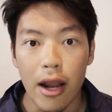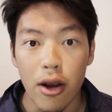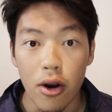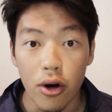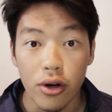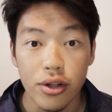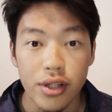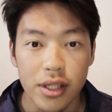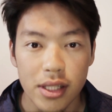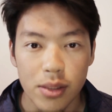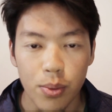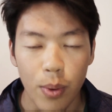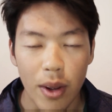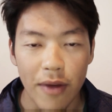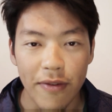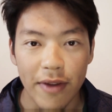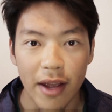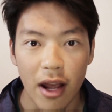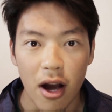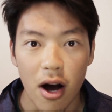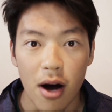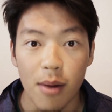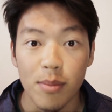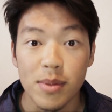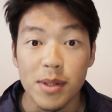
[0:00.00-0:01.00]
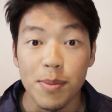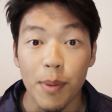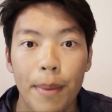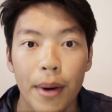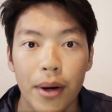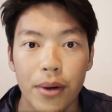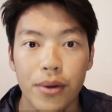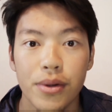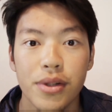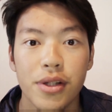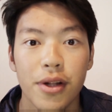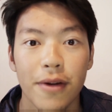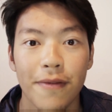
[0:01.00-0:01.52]
And not just wavy garms,
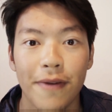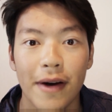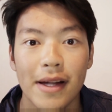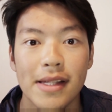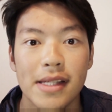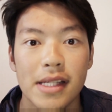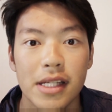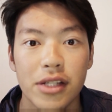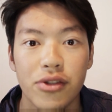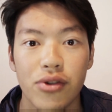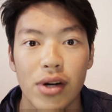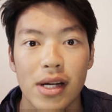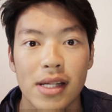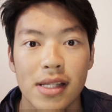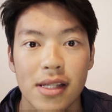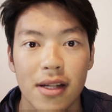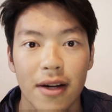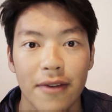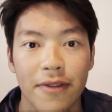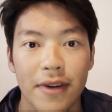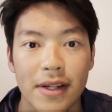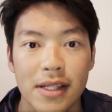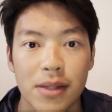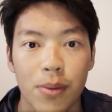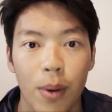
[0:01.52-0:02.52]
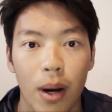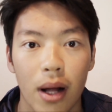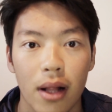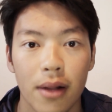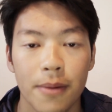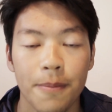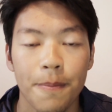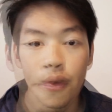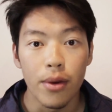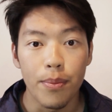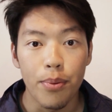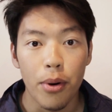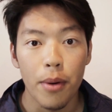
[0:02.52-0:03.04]
but also fancy dress stuff as
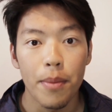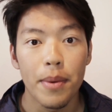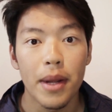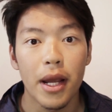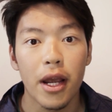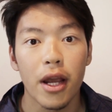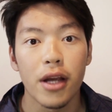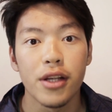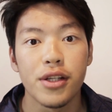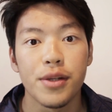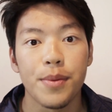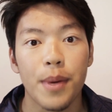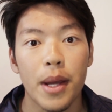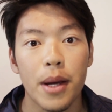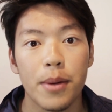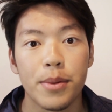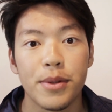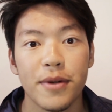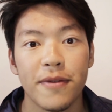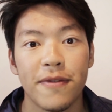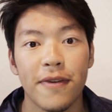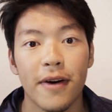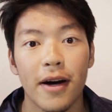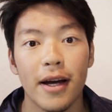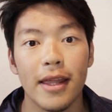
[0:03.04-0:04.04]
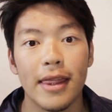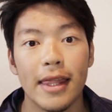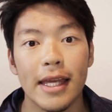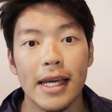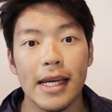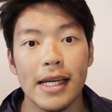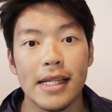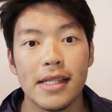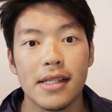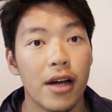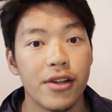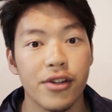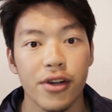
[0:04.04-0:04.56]
well. You're probably going to be able to find
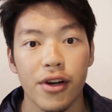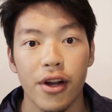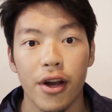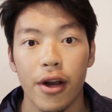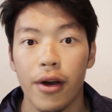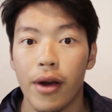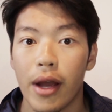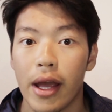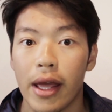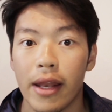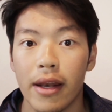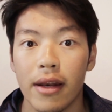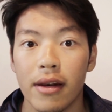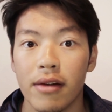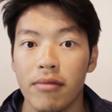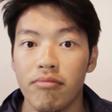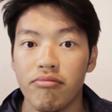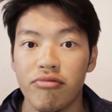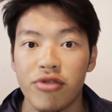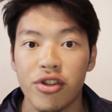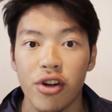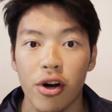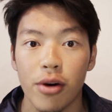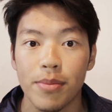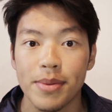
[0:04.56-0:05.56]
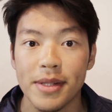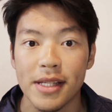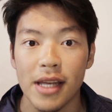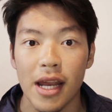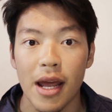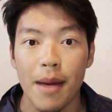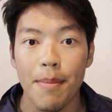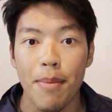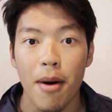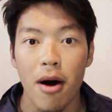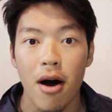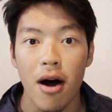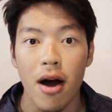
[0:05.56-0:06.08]
these, I don't know, in shops
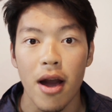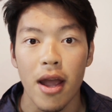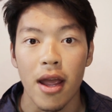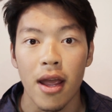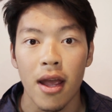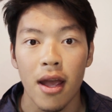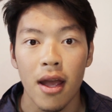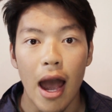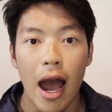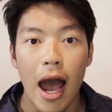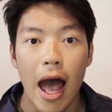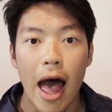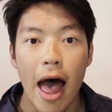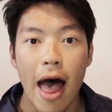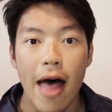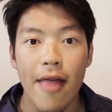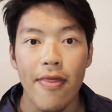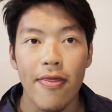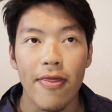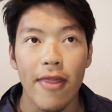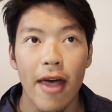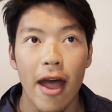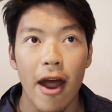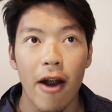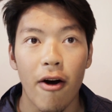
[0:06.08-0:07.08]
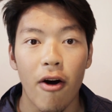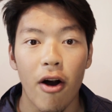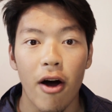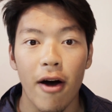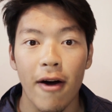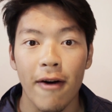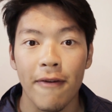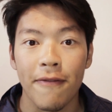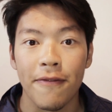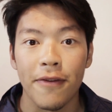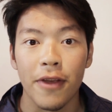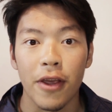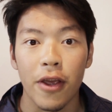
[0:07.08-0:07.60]
nearby, and there
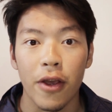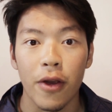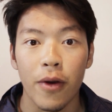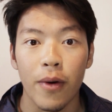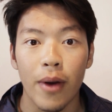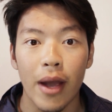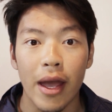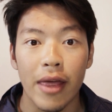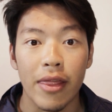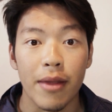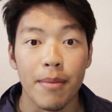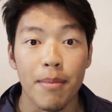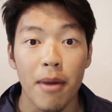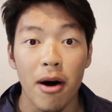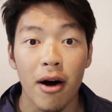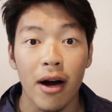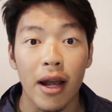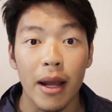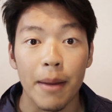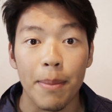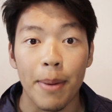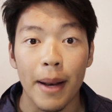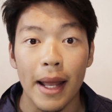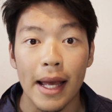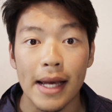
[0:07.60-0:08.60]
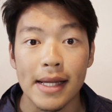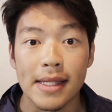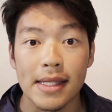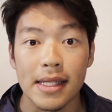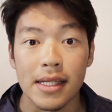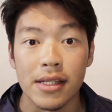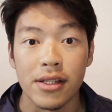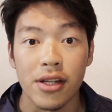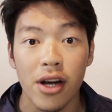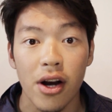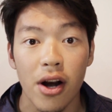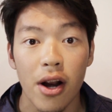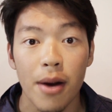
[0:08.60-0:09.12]
are a few in the marketplace
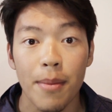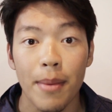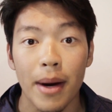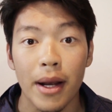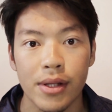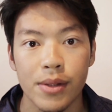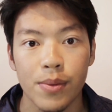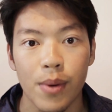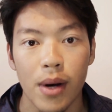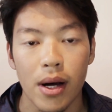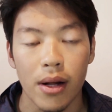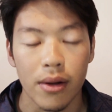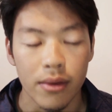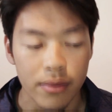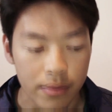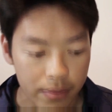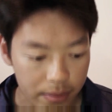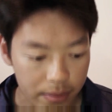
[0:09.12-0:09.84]
in Durham as well.